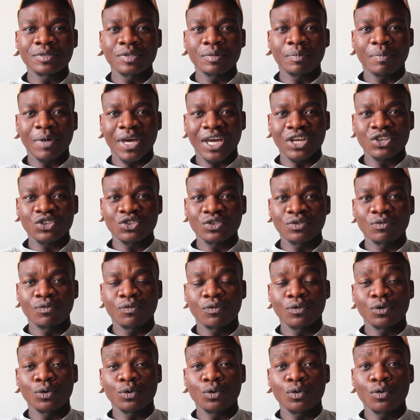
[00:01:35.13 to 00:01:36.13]
a passion
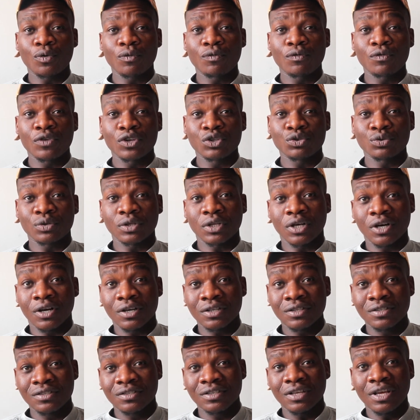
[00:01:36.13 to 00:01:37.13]
for visual
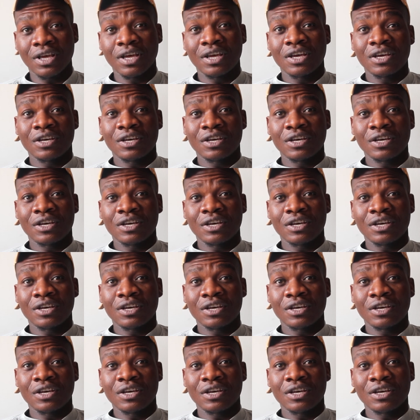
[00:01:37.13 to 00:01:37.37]
arts.